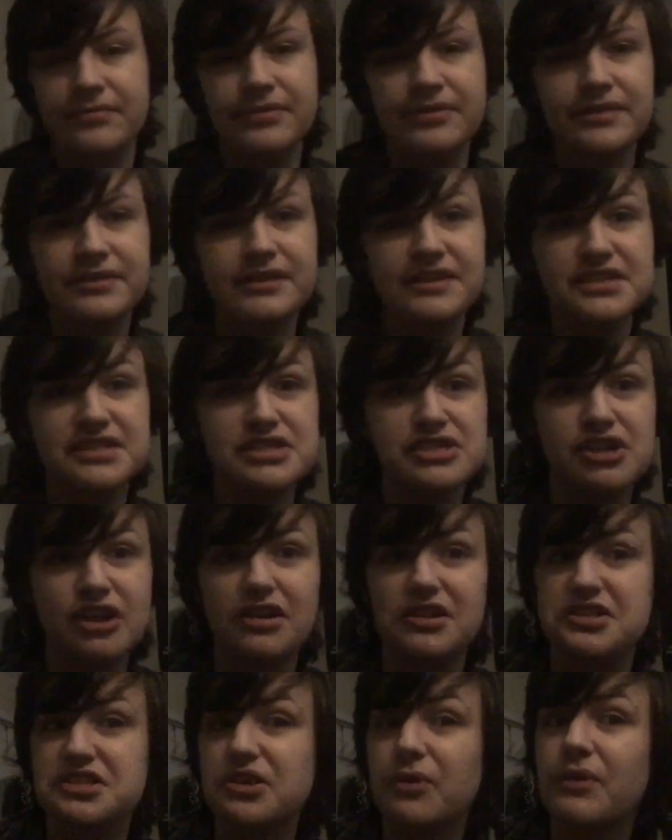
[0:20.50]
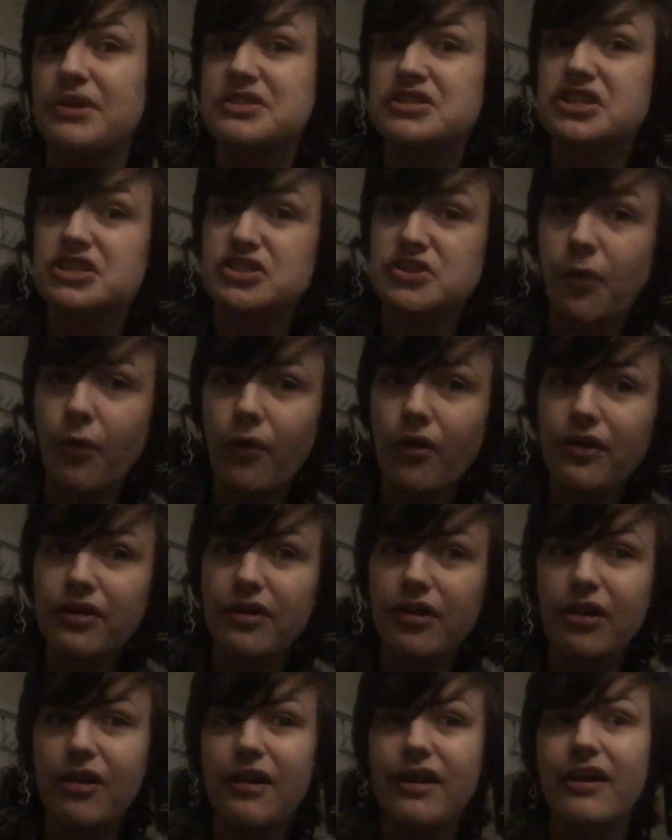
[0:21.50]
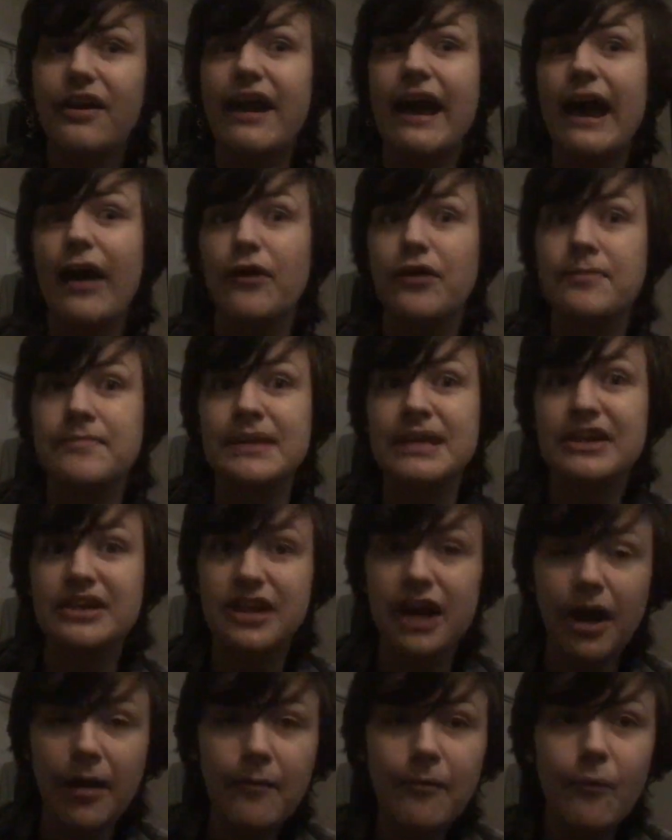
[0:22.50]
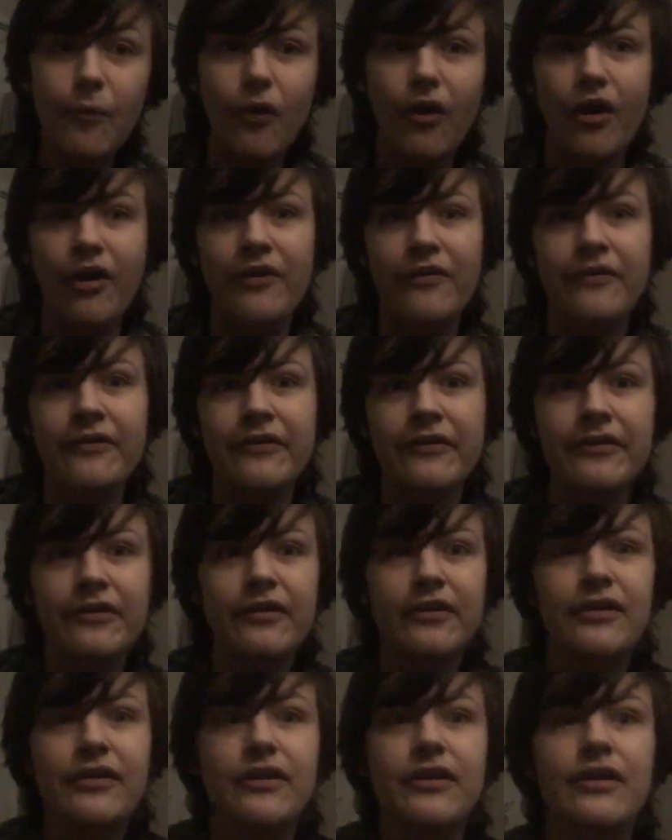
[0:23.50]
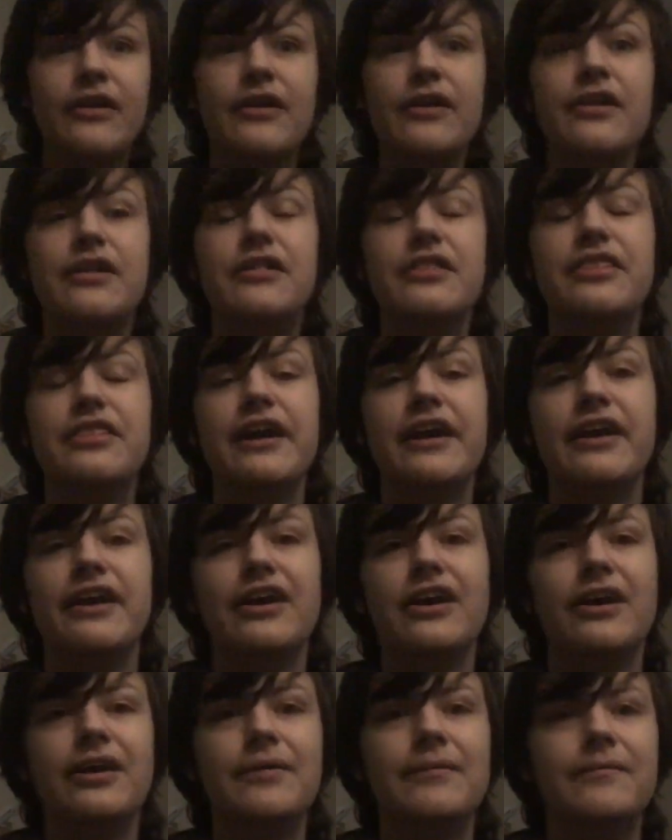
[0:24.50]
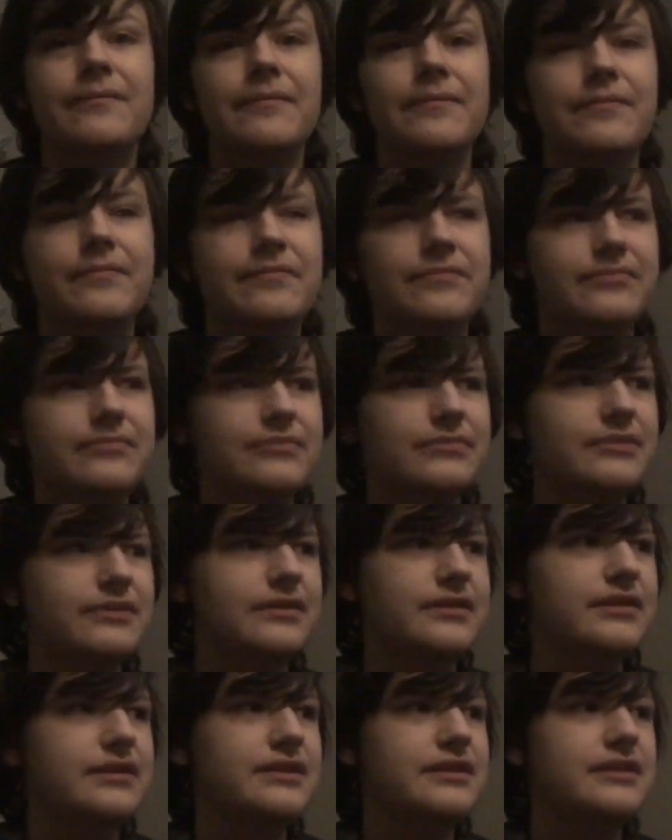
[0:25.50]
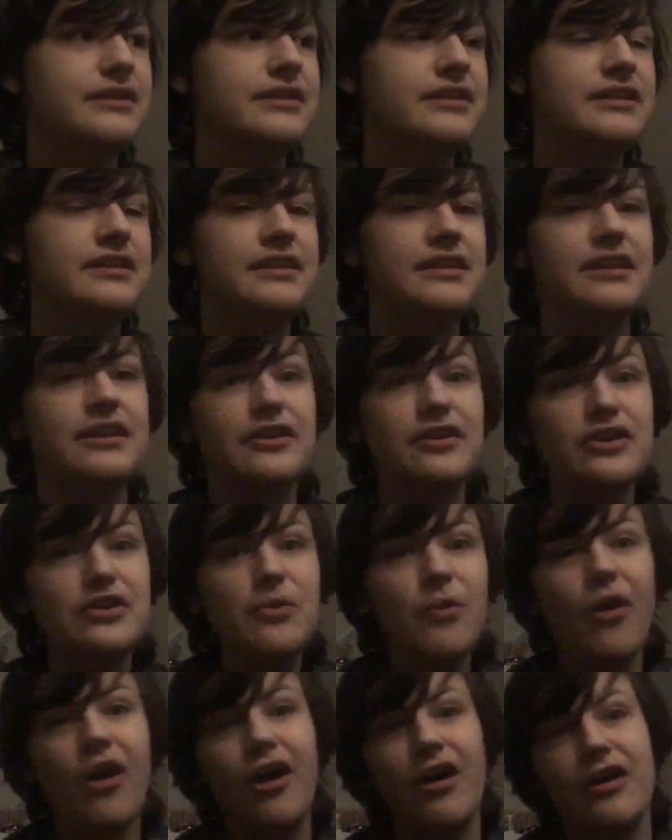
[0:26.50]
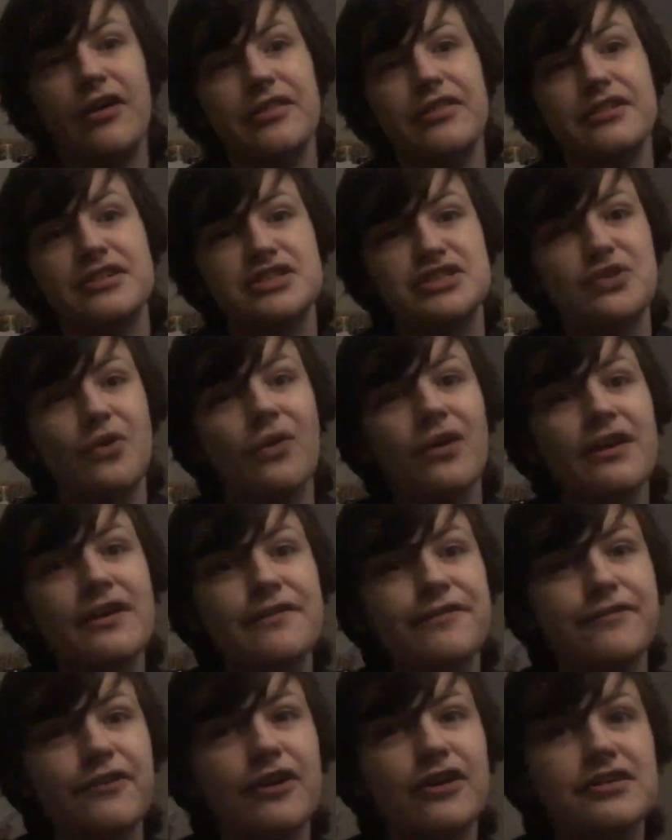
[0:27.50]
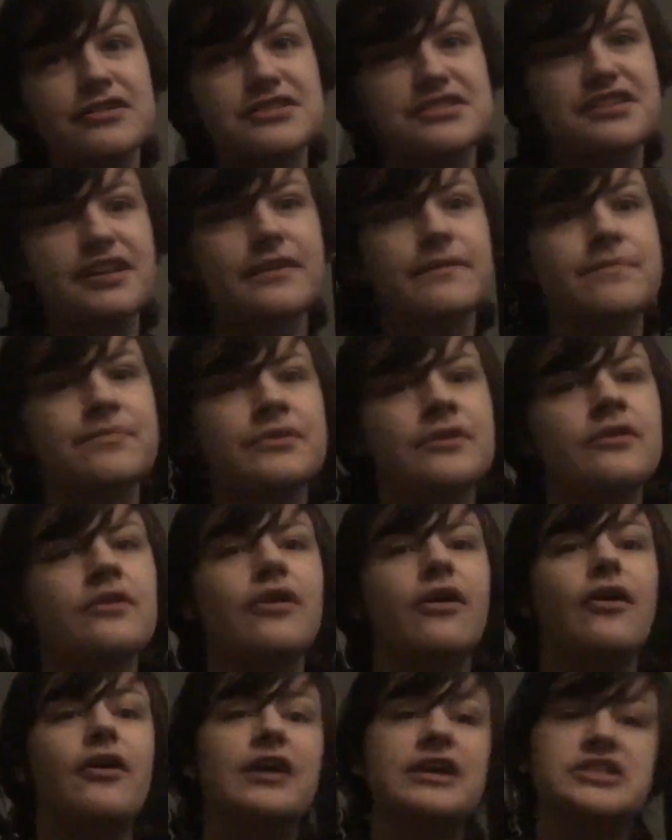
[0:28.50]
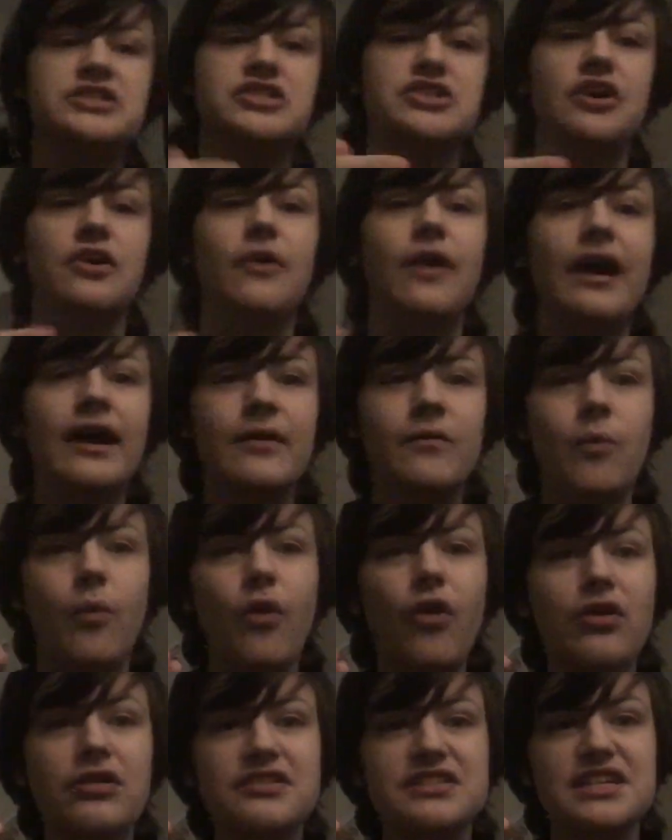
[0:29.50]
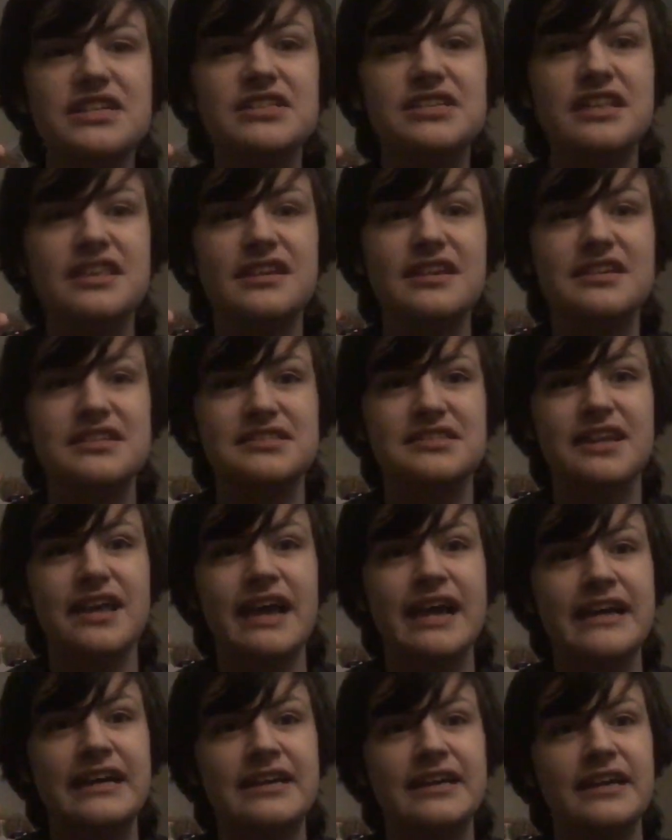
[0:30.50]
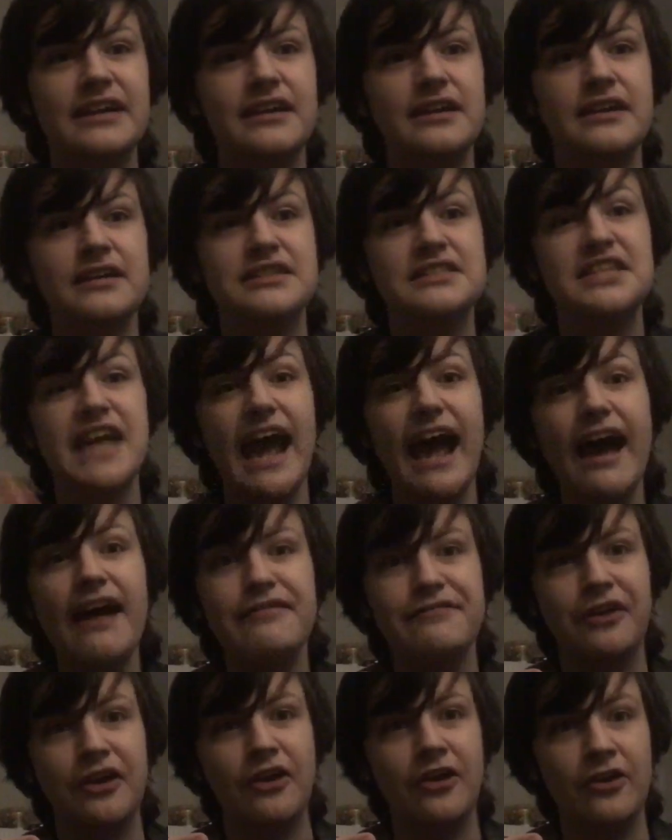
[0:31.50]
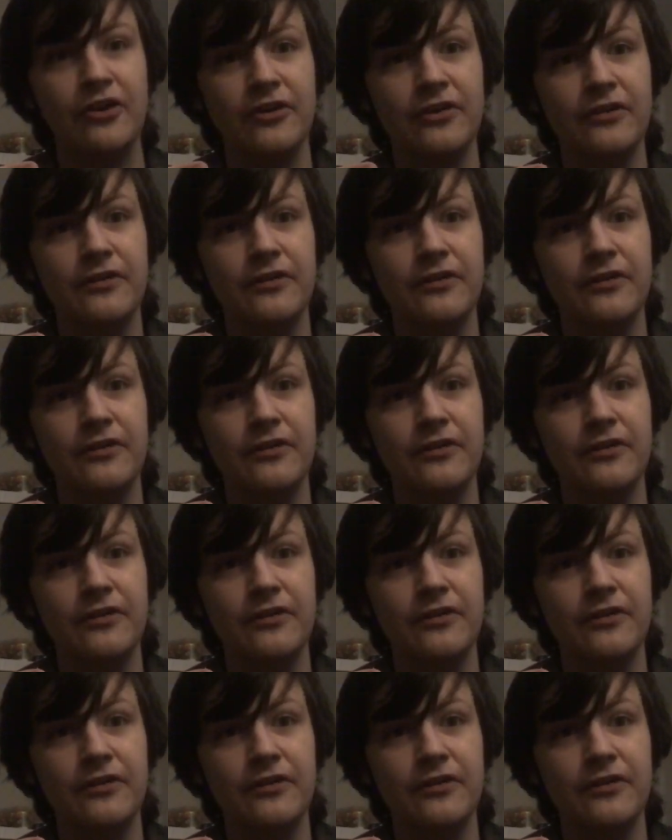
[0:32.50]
this is also a tutorial on how to become one, then here you are, the story first. Alright, so I walked into this, tavern,